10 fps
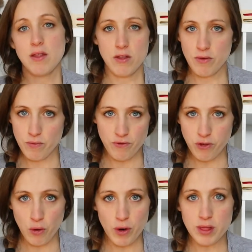the
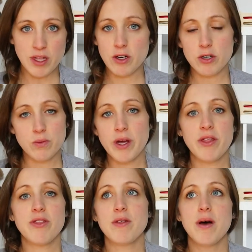floor littered
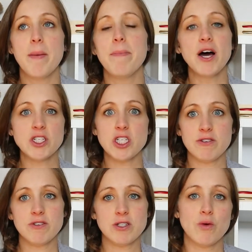with a bunch of
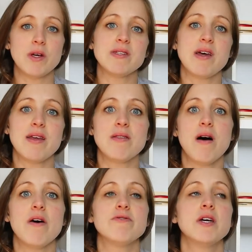different toys that he
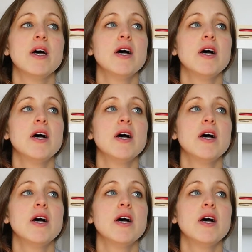loved.